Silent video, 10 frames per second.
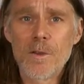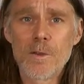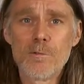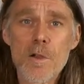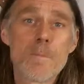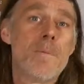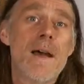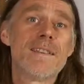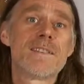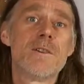Got the wrong
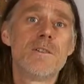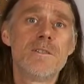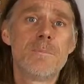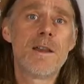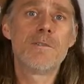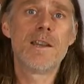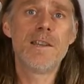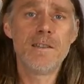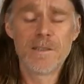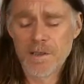pants on,
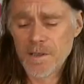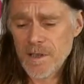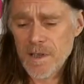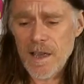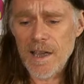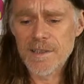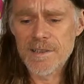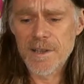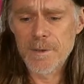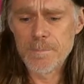apparently.
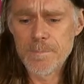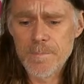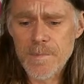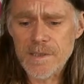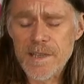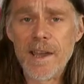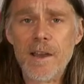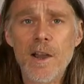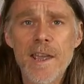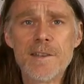And
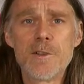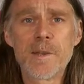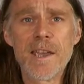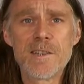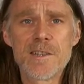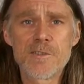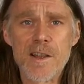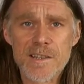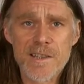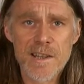I end up getting
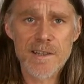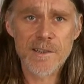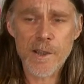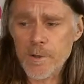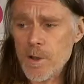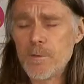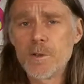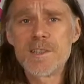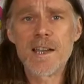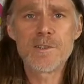distracted and going off
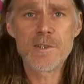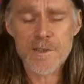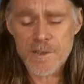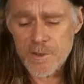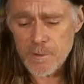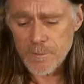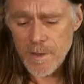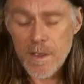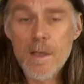on tangents and stuff.